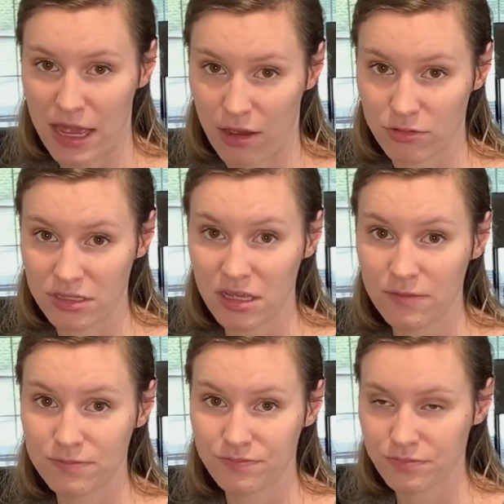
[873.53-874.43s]

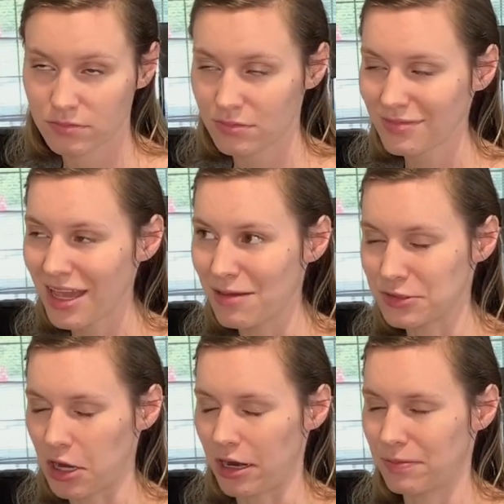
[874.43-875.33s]
pound. I'm
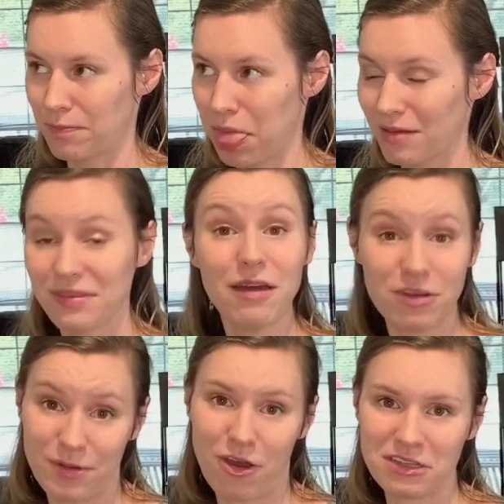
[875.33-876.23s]
sorry, that would
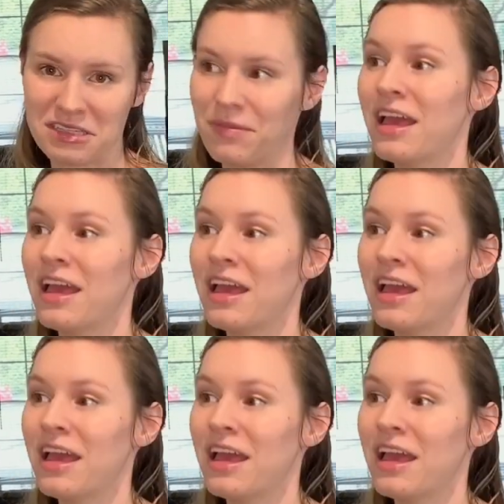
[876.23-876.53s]
have been awesome.